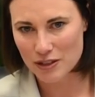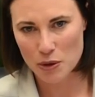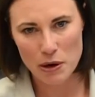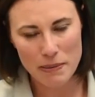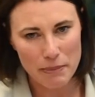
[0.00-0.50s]

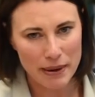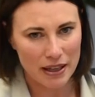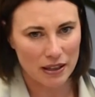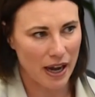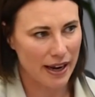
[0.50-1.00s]
don't worry about
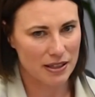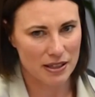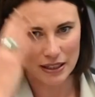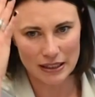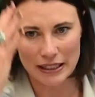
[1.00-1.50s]
being
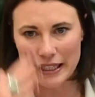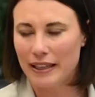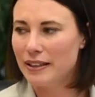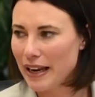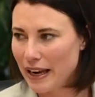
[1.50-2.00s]
liked,
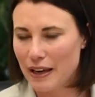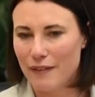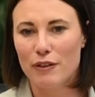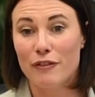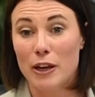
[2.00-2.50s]
lead and
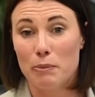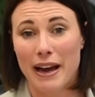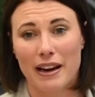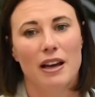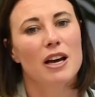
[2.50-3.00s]
give the
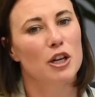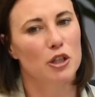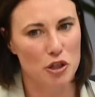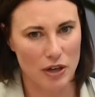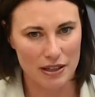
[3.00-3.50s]
feedback
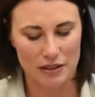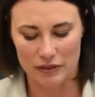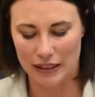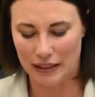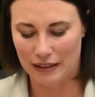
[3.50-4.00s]

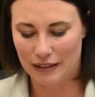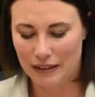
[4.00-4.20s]
constructively.